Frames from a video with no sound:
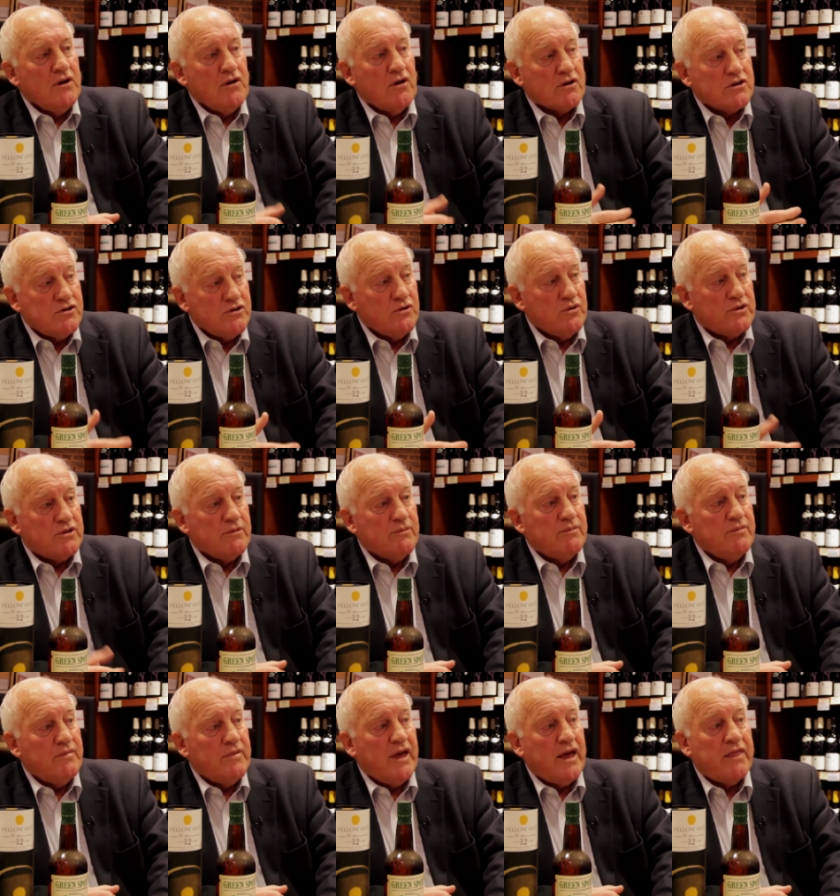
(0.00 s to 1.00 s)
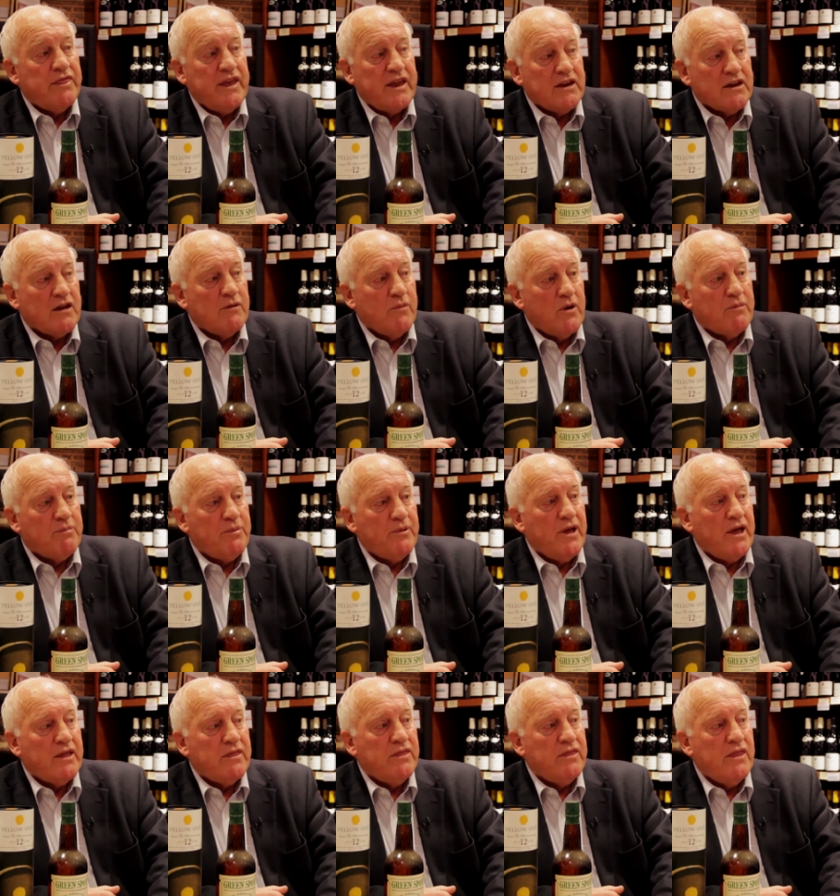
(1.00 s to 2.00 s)
or two of them, and they'd come
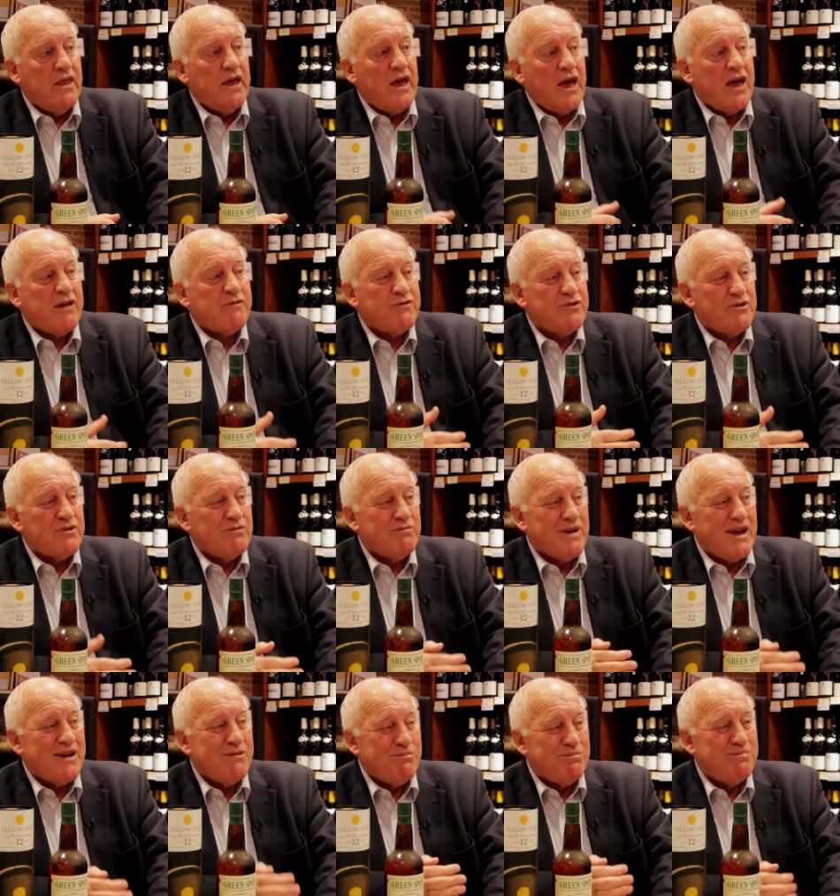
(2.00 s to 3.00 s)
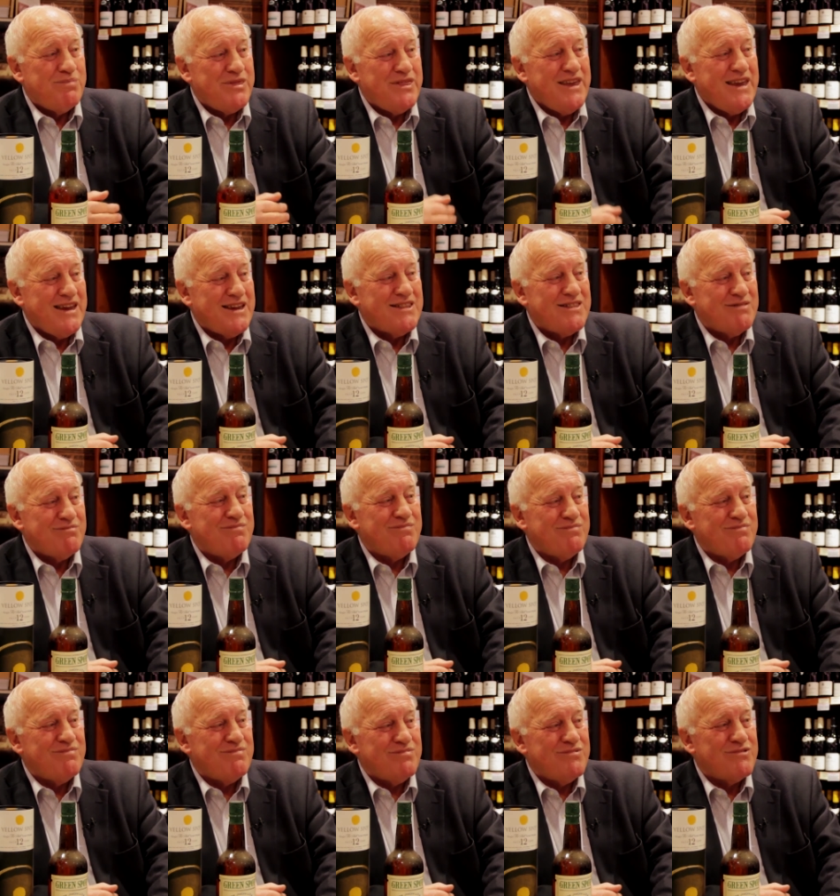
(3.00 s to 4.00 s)
up and after I think.
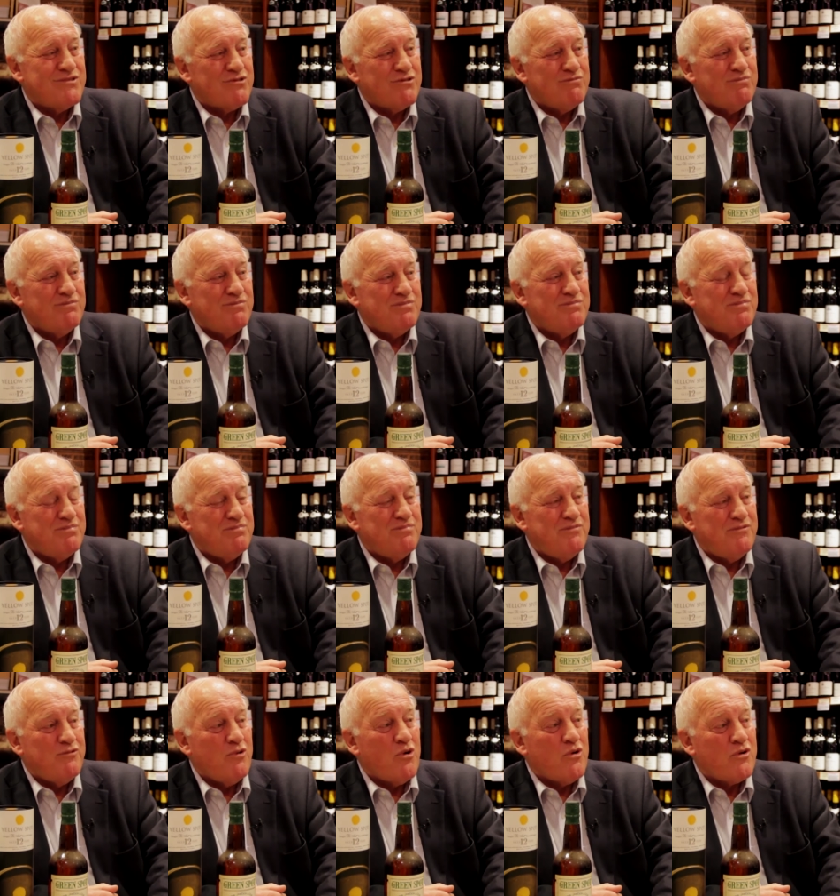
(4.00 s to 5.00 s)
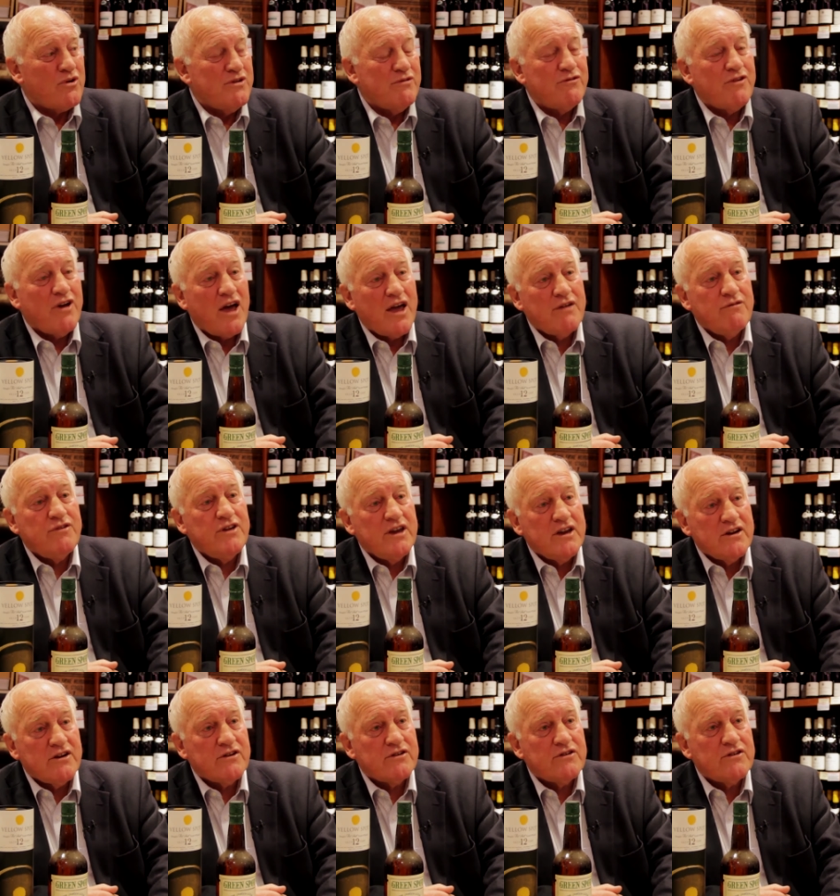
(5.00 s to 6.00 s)
Through, four to five
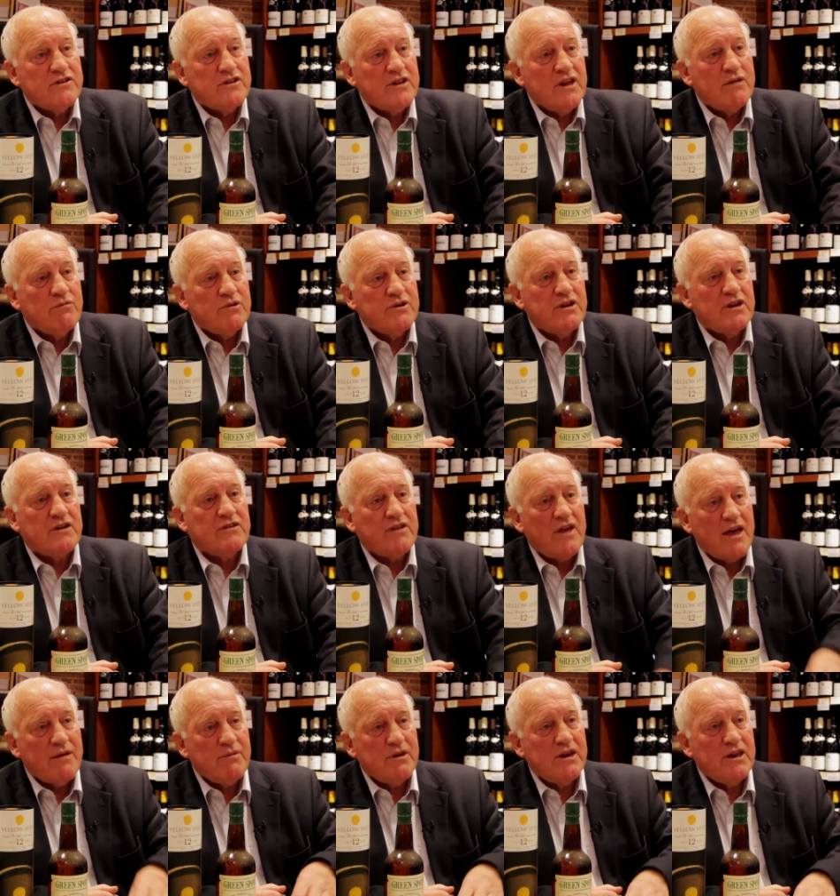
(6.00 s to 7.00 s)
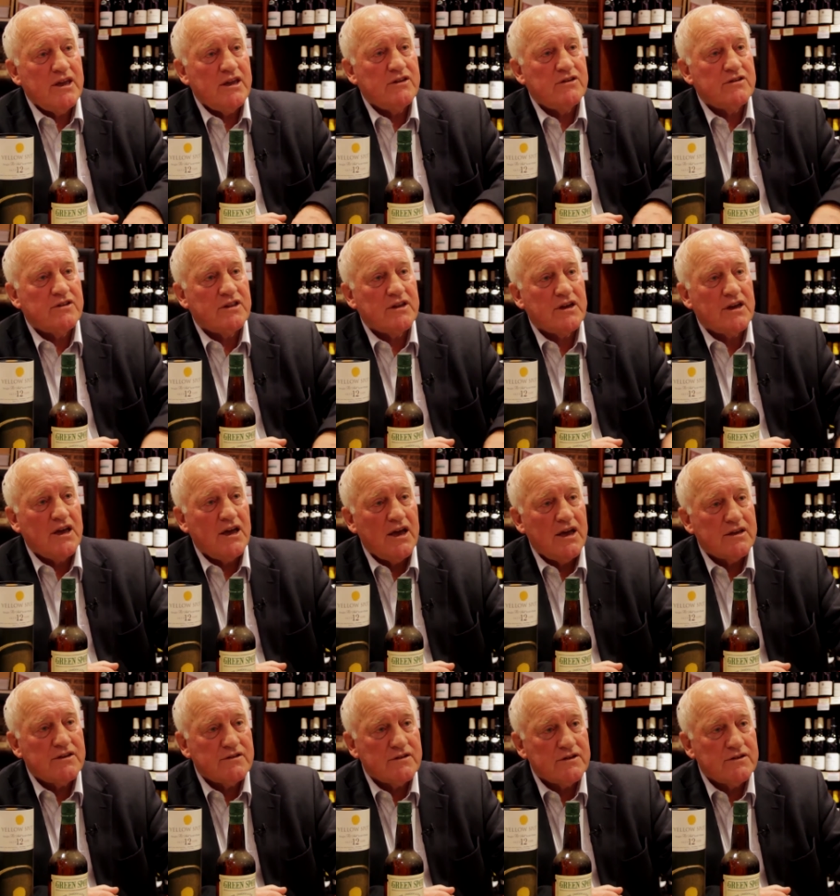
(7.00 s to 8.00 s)
years, they would examine each of the
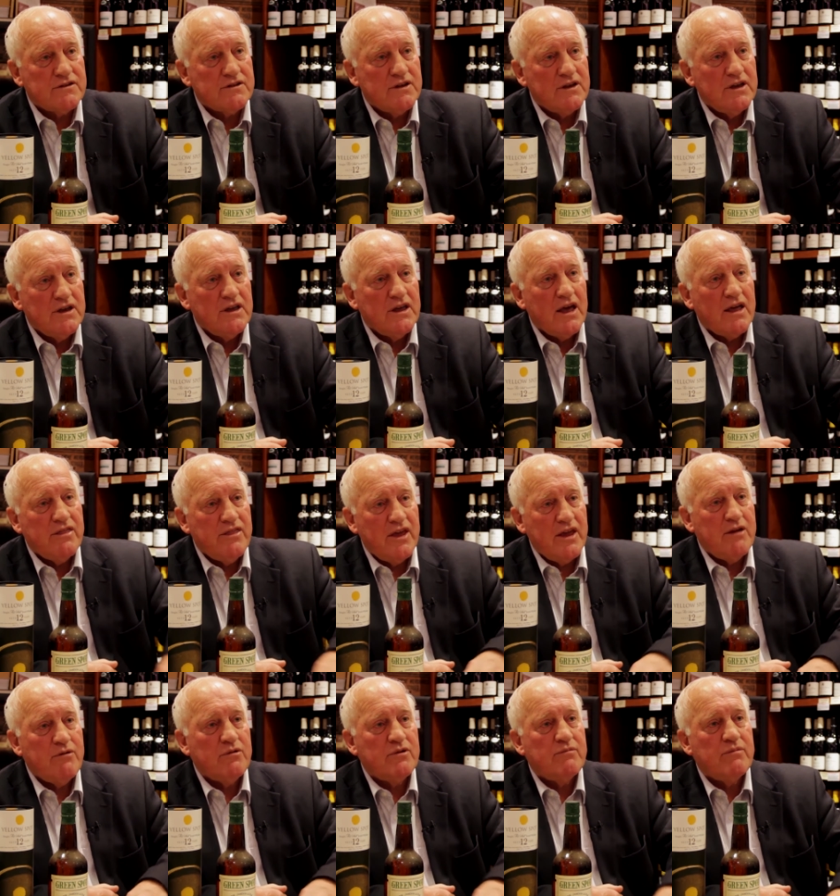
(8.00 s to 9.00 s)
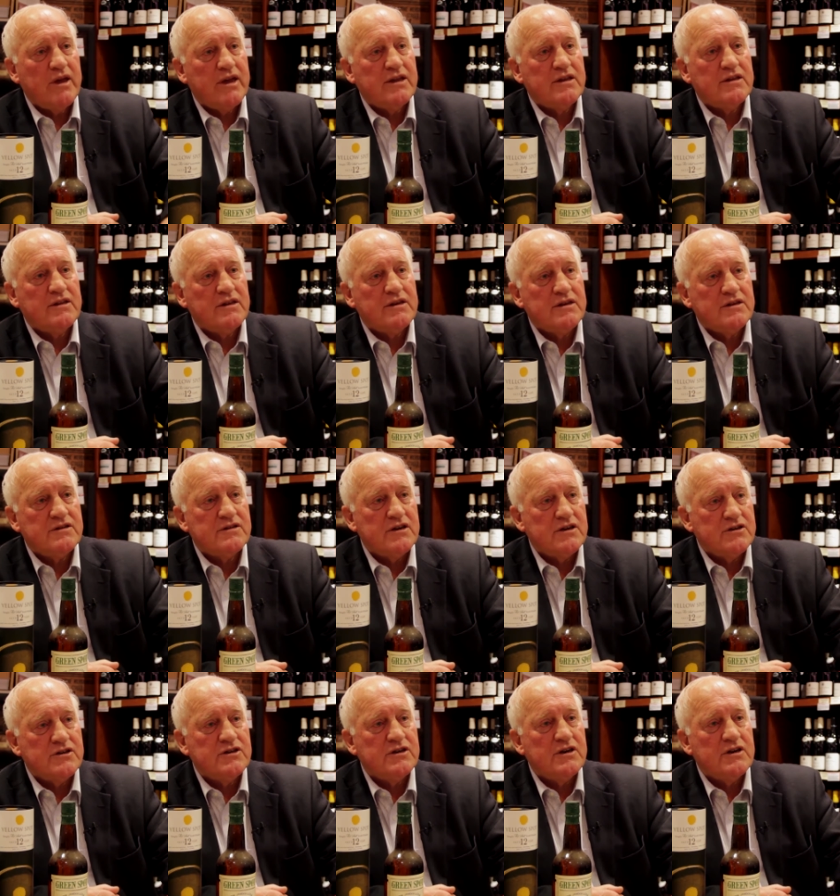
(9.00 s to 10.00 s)
casks and they would make the
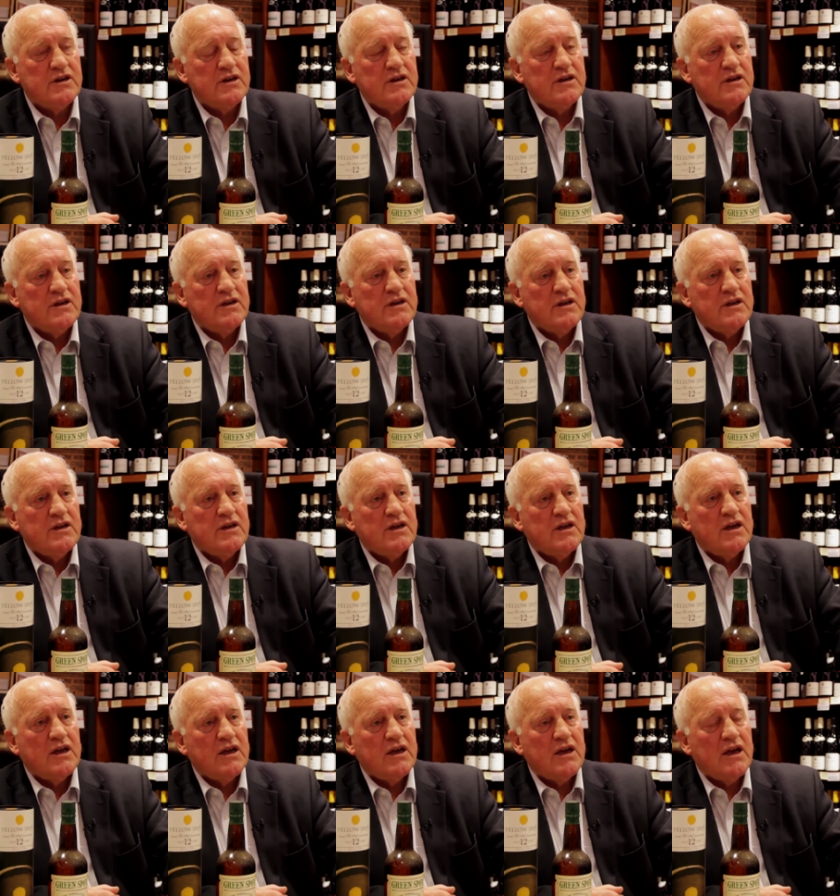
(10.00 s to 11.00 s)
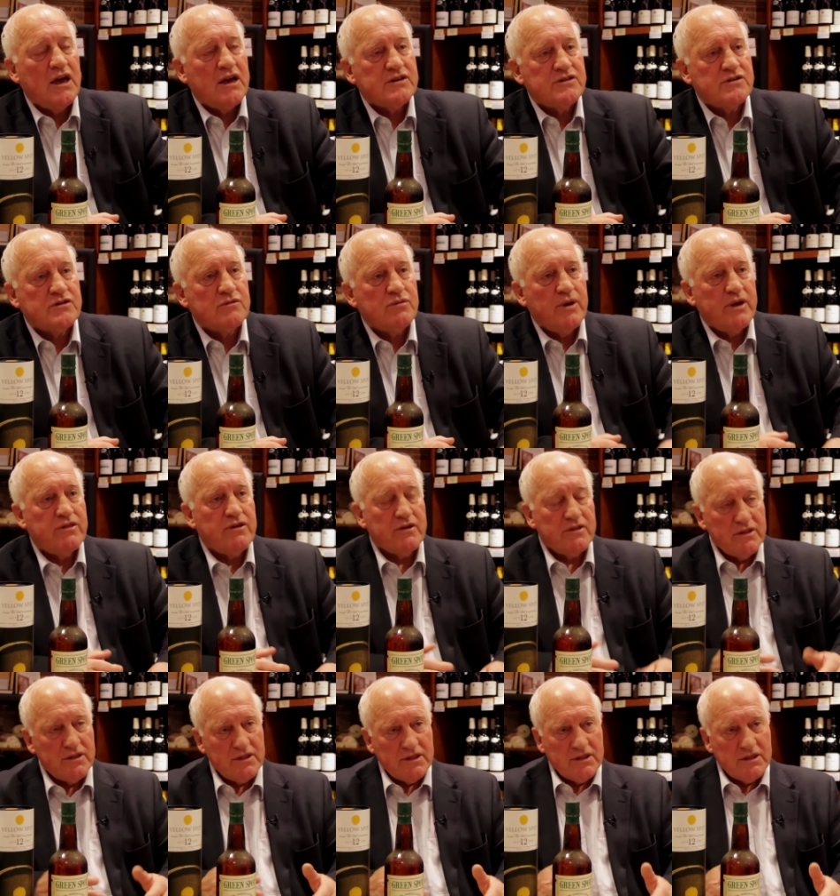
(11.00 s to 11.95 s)
decision as to whether